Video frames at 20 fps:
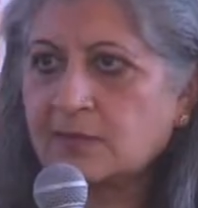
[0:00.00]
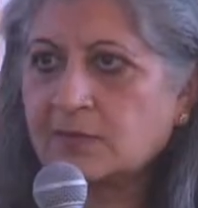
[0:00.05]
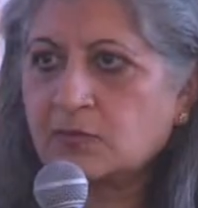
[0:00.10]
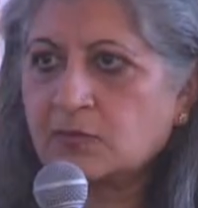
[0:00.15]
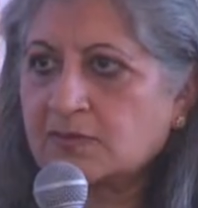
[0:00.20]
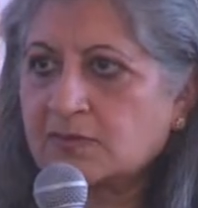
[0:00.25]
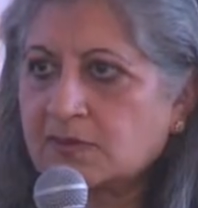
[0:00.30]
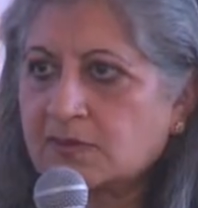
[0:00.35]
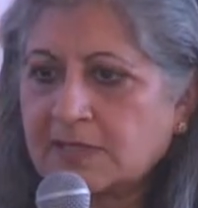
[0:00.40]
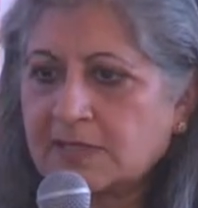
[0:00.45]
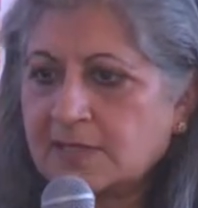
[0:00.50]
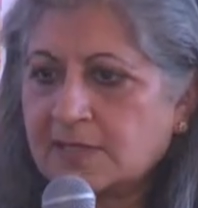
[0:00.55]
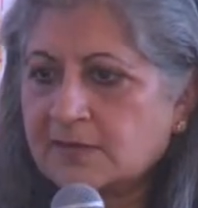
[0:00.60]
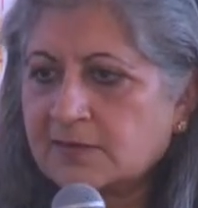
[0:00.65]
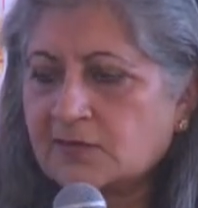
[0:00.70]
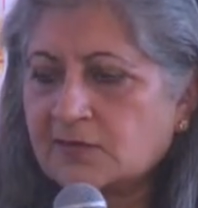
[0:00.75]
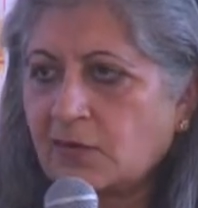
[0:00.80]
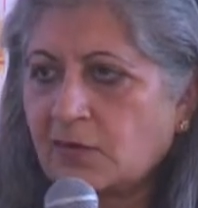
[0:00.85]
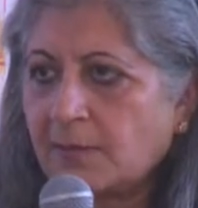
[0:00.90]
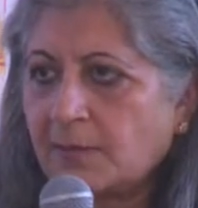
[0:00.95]
whose
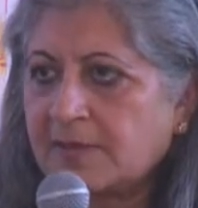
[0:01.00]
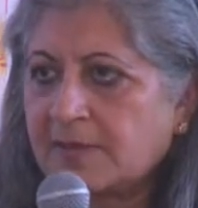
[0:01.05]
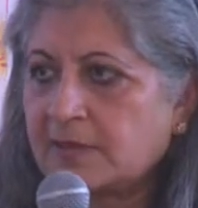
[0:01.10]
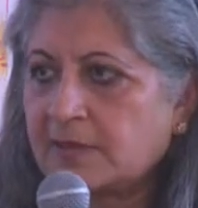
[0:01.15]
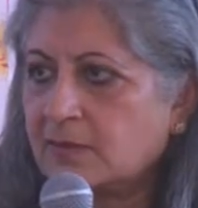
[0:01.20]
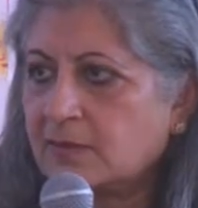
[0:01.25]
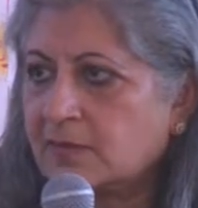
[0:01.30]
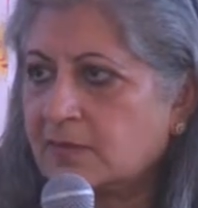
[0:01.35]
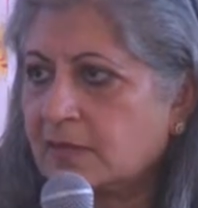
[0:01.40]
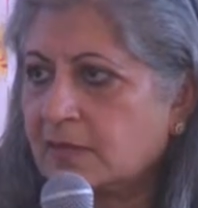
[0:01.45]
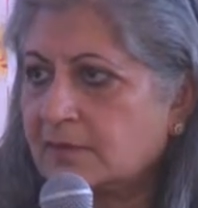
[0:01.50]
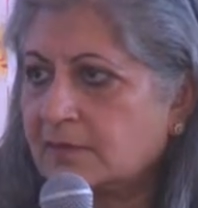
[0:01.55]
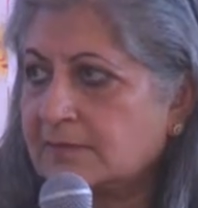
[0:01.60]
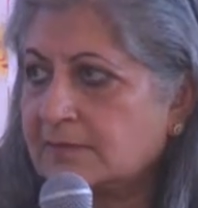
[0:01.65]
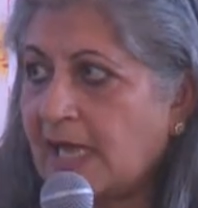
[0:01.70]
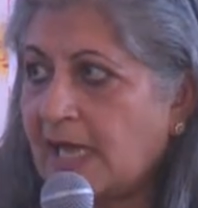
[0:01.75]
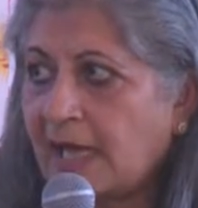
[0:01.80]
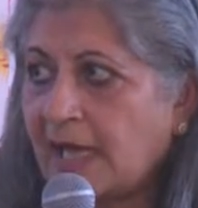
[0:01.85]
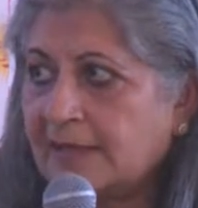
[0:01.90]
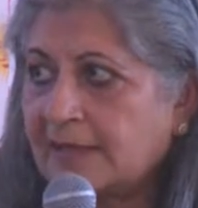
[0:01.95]
tears drop into the
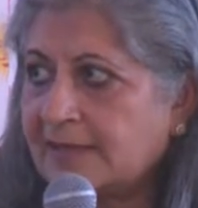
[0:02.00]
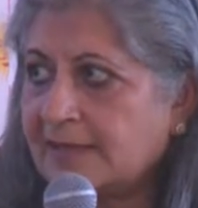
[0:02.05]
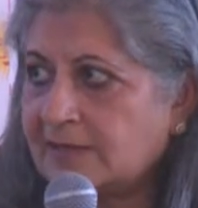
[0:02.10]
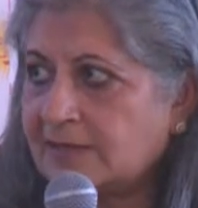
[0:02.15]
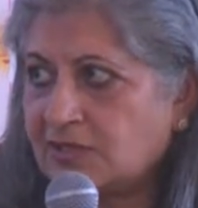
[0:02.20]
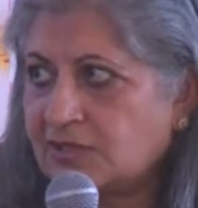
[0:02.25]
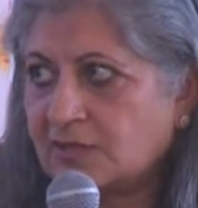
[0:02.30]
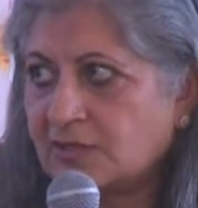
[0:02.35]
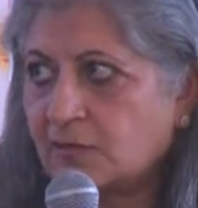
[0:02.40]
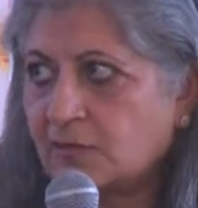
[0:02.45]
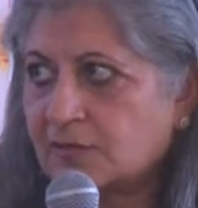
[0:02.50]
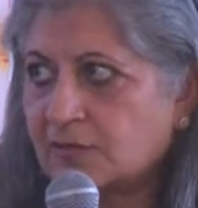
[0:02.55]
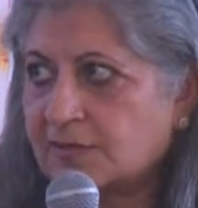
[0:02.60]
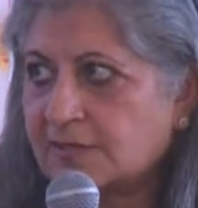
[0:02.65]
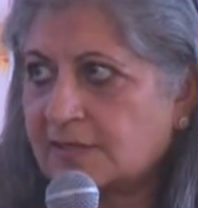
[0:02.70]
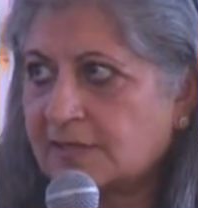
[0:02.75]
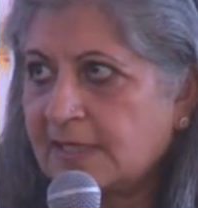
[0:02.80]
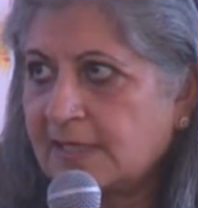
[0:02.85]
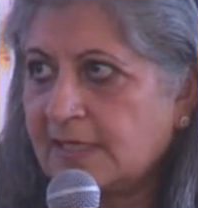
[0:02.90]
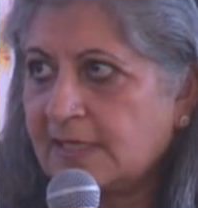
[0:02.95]
dal that she
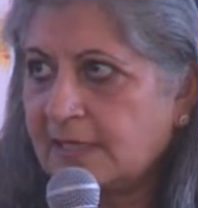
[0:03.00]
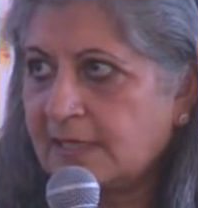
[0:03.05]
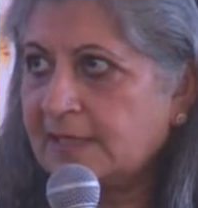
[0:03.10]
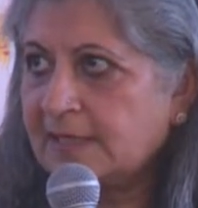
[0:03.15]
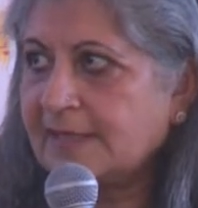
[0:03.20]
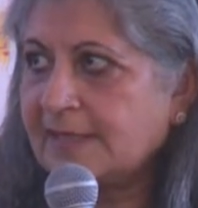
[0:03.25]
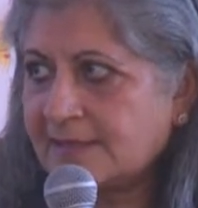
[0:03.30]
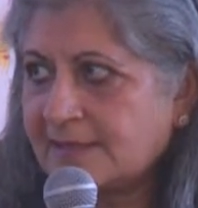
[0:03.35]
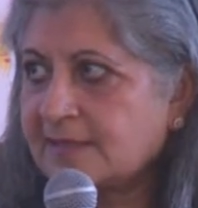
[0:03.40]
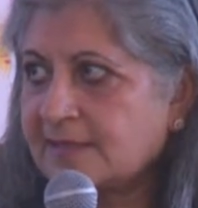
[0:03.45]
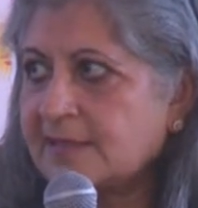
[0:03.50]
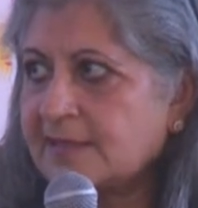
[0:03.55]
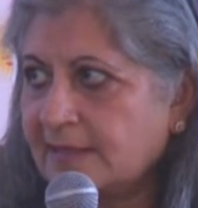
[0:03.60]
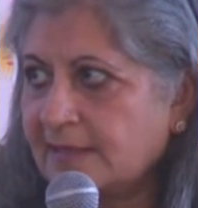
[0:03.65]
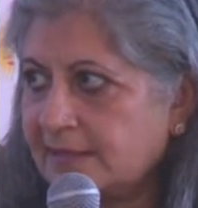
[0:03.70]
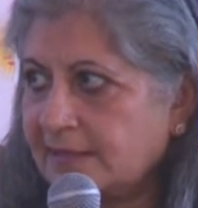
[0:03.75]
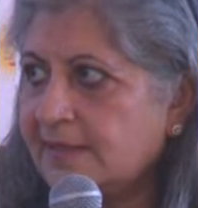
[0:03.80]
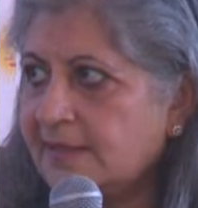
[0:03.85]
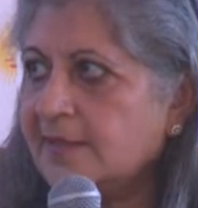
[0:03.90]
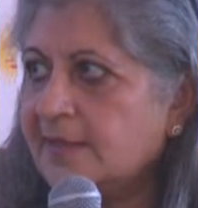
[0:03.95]
cooks. There's a
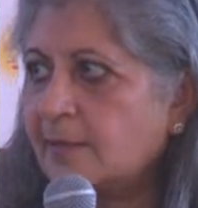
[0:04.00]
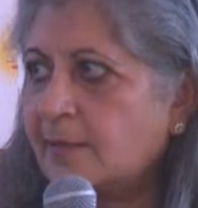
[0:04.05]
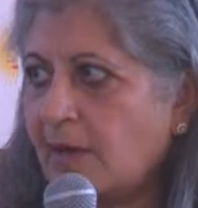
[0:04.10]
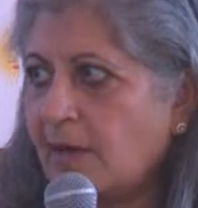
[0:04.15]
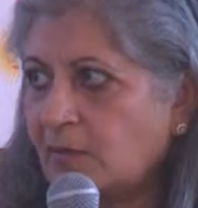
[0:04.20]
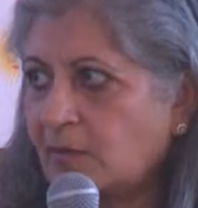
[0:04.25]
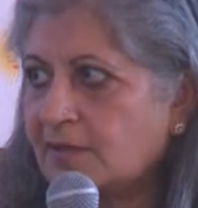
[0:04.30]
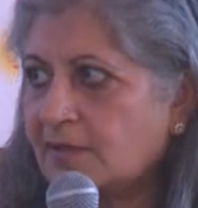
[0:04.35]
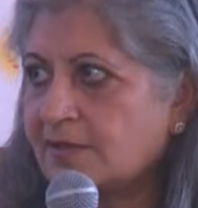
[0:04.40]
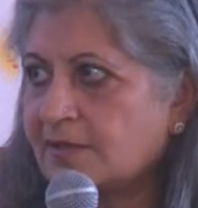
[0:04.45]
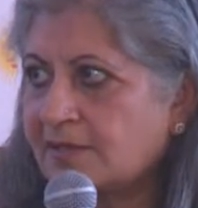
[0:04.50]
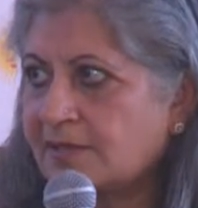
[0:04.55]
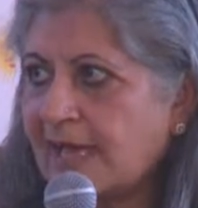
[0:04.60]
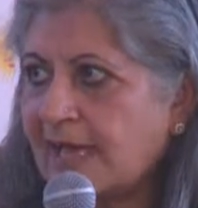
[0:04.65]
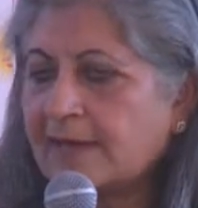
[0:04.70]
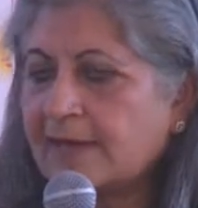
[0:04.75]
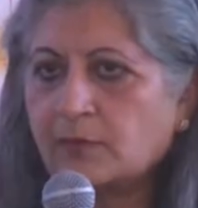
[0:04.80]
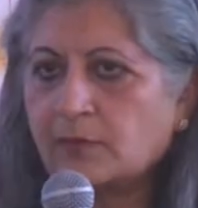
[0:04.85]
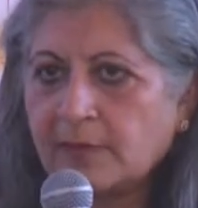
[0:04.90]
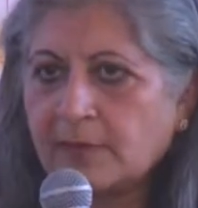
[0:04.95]
dignity about it,
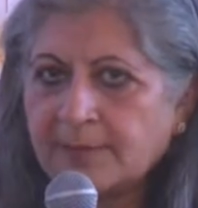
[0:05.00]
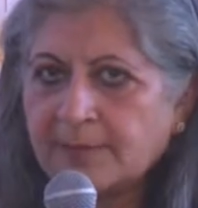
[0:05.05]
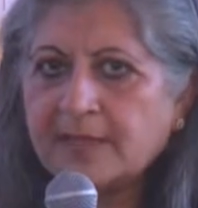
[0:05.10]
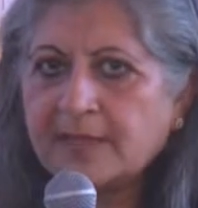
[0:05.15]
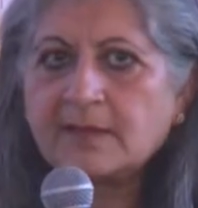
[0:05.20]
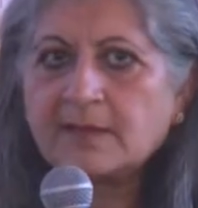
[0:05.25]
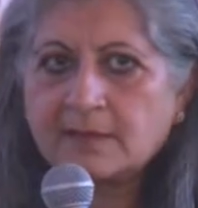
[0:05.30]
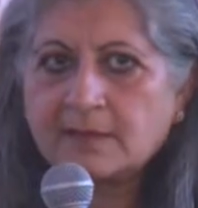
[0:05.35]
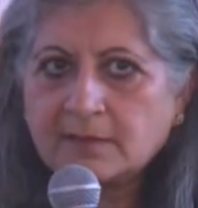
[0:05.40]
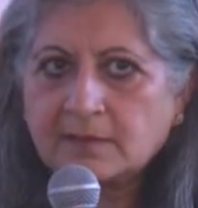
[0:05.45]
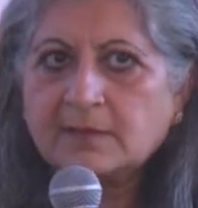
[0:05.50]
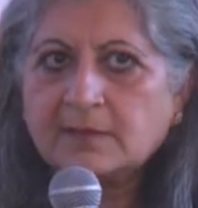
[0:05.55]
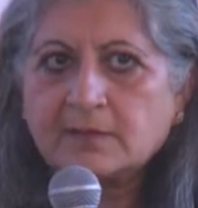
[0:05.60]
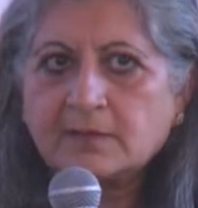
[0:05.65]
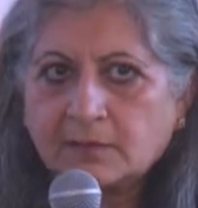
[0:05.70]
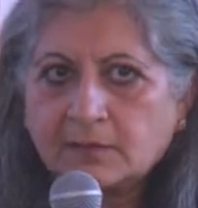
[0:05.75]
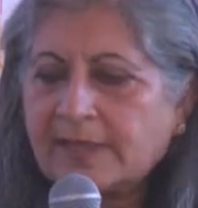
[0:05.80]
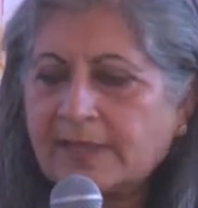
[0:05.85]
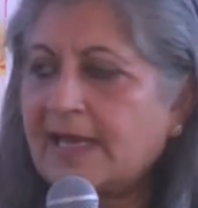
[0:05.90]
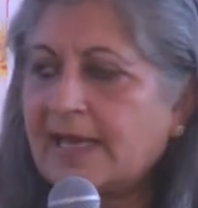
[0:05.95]
and women
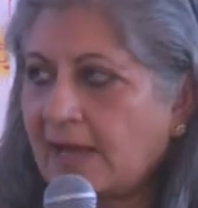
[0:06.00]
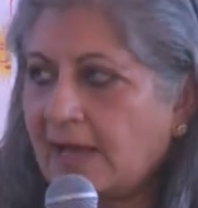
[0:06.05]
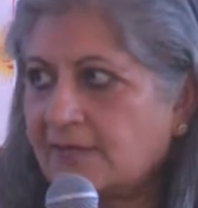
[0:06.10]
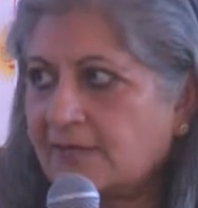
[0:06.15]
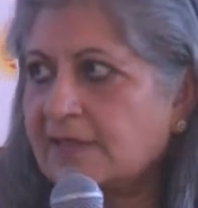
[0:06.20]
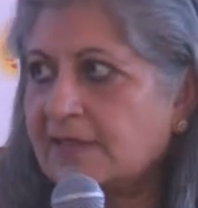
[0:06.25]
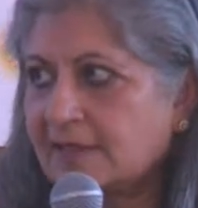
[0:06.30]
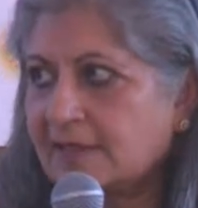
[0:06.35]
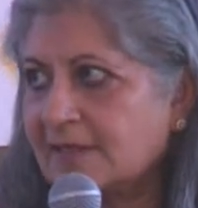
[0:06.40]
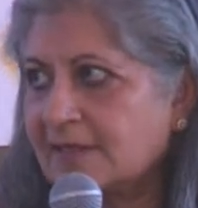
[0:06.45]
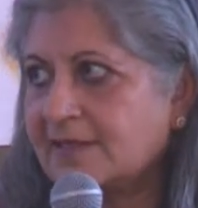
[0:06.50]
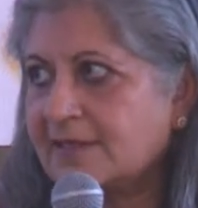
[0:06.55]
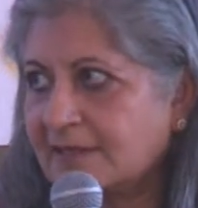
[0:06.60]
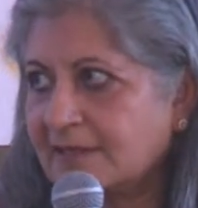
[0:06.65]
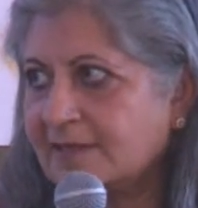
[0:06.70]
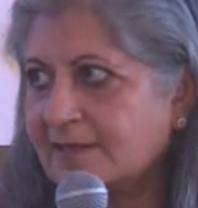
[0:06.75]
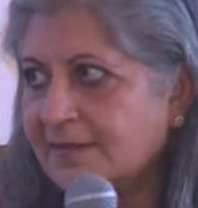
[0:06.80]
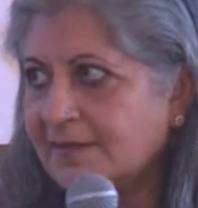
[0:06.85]
will have dignity.